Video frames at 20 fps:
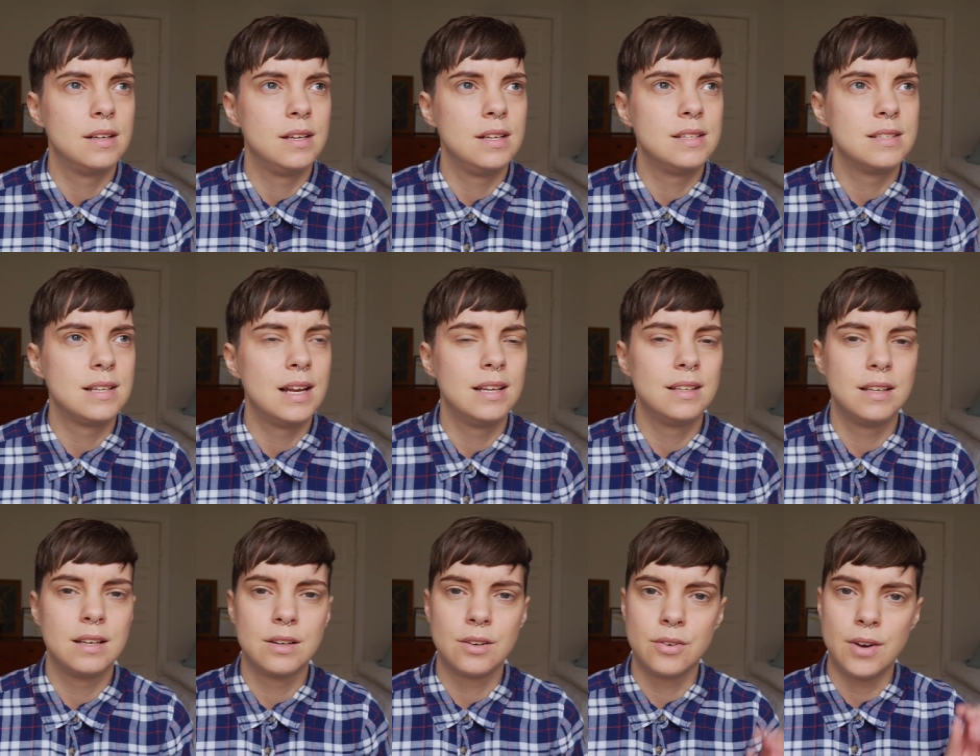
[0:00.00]
it's
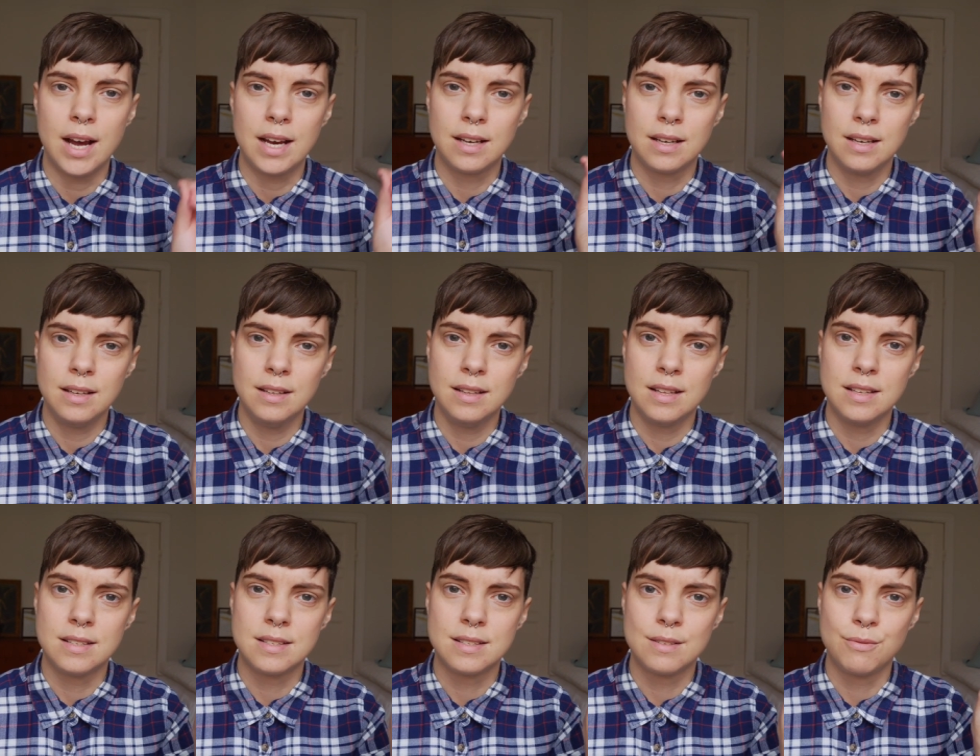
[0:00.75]
like cracking
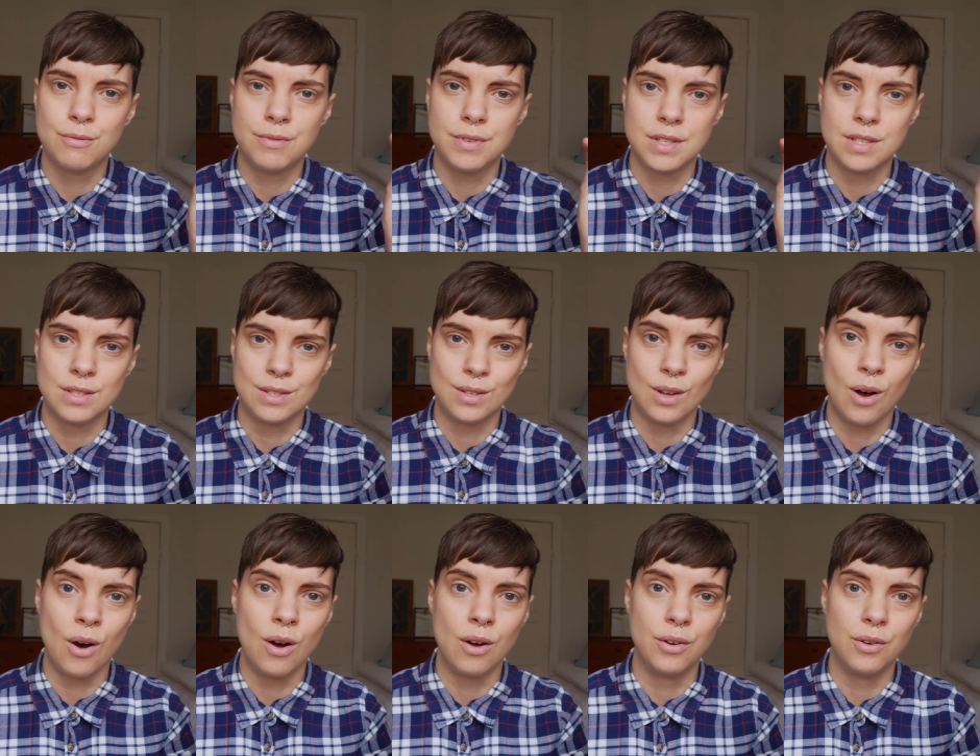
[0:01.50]
this
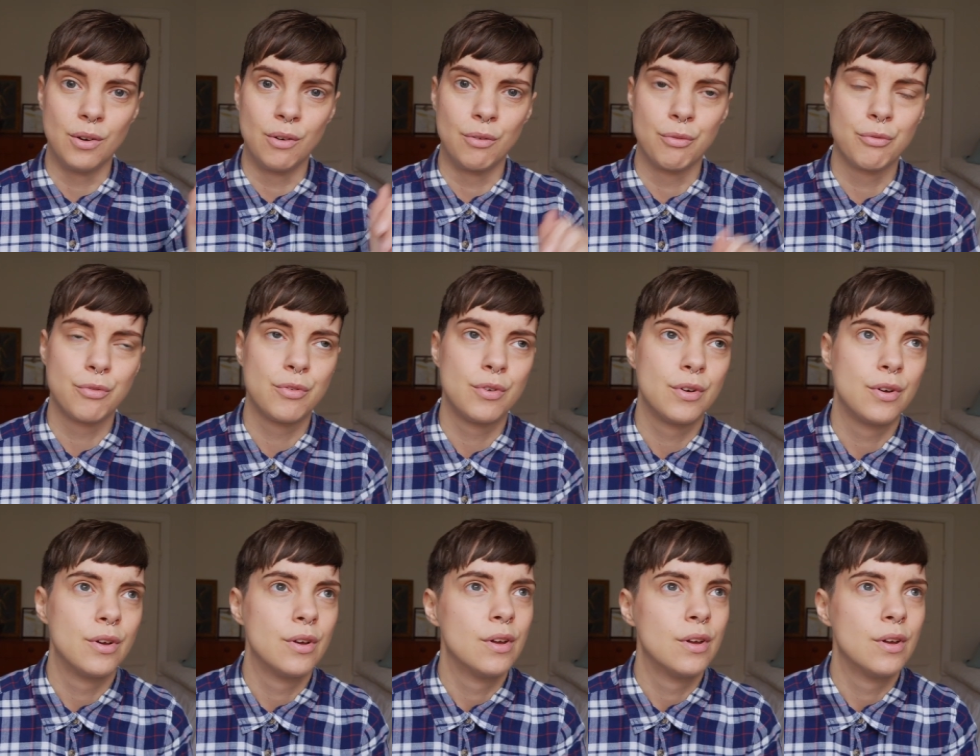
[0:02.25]
facade of,